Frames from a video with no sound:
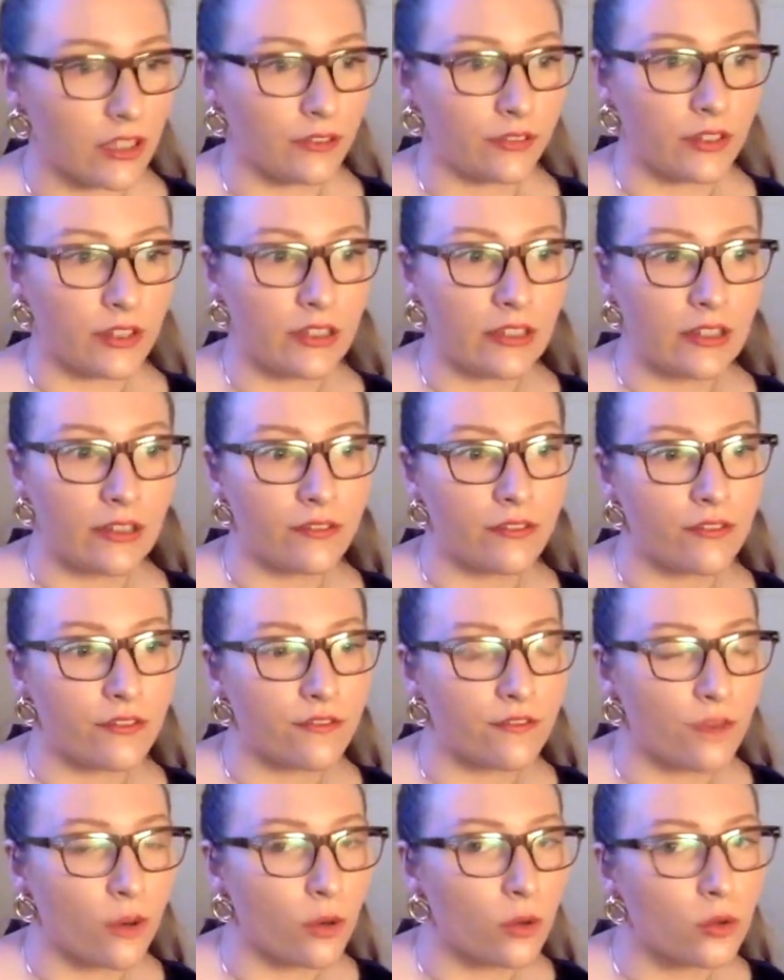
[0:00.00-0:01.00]
I really love the
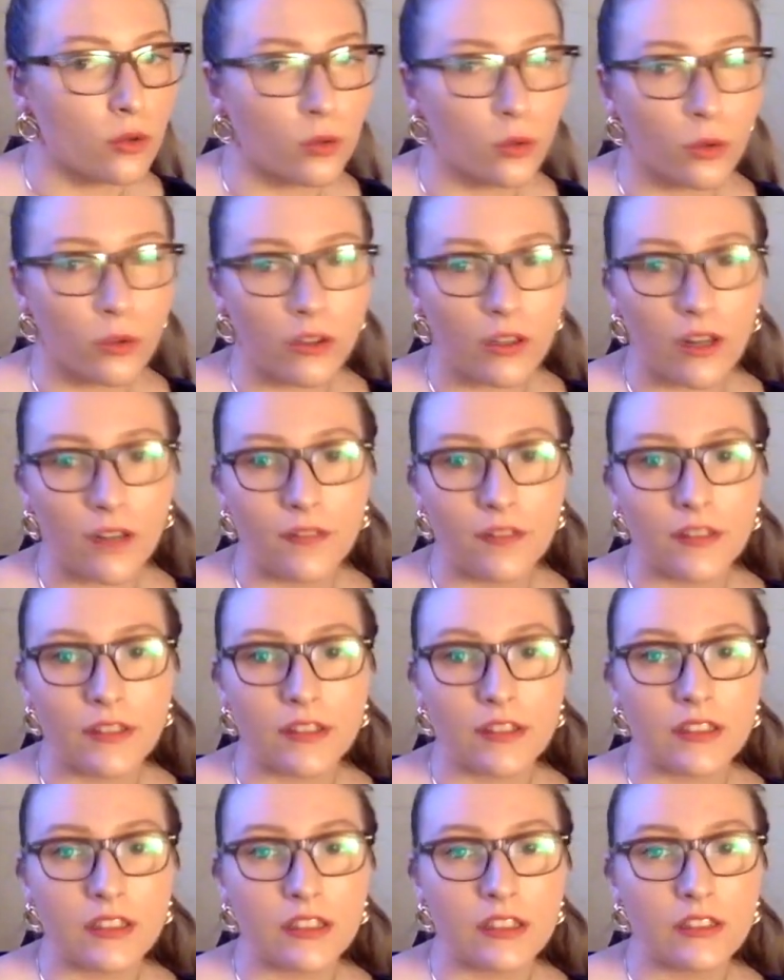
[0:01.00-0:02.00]
folklore of
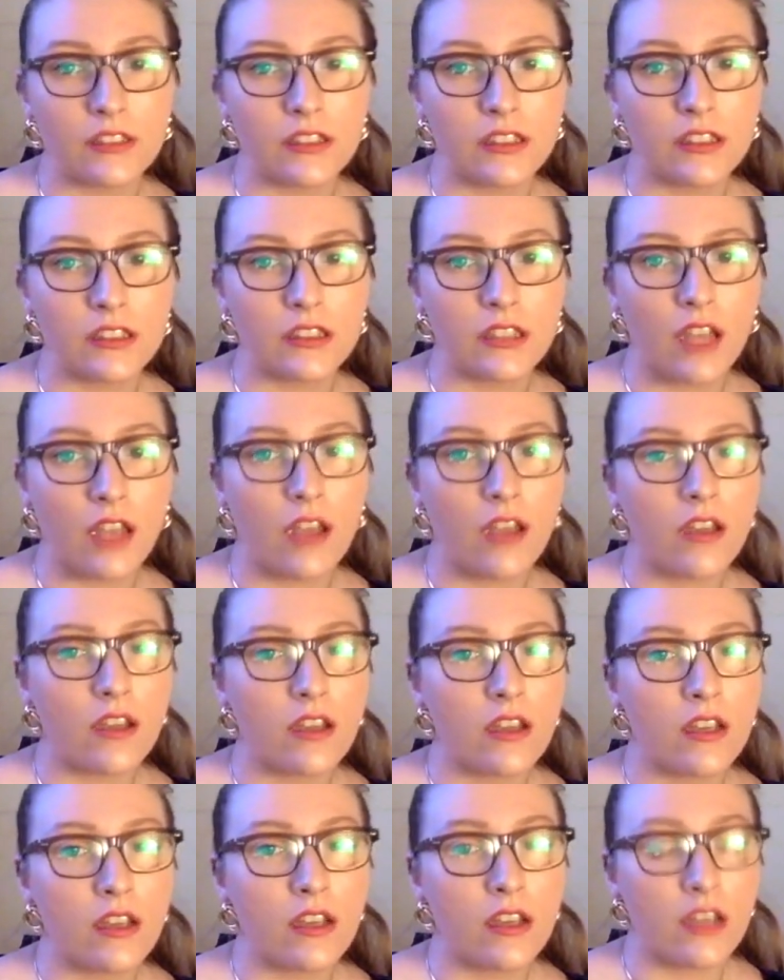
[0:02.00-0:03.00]
this series,
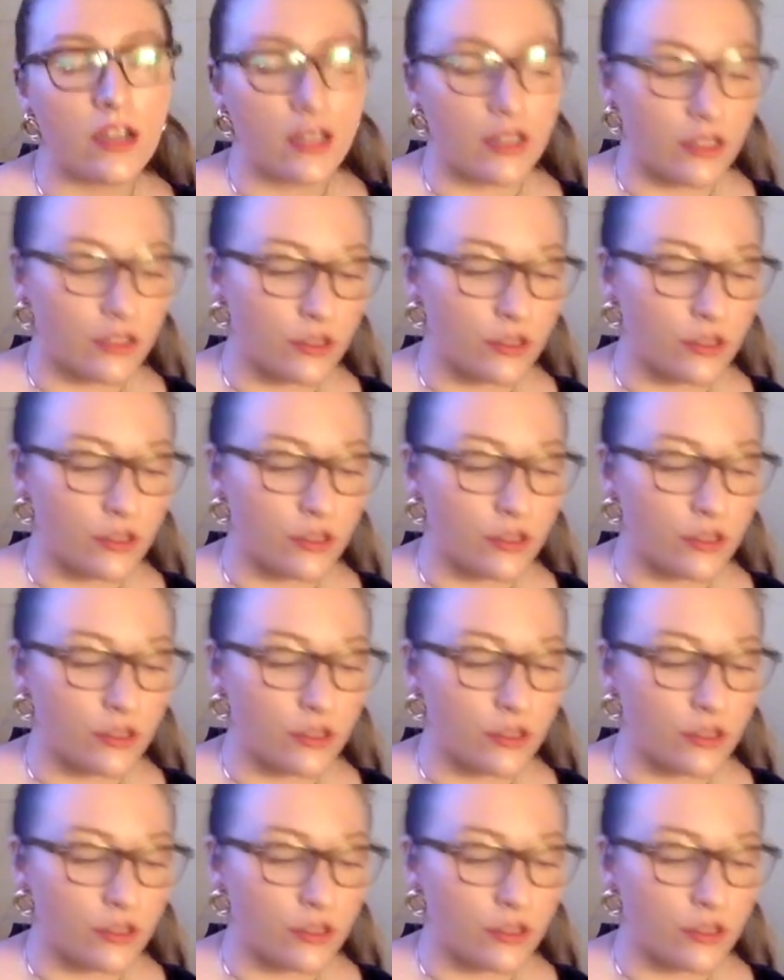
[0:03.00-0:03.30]
and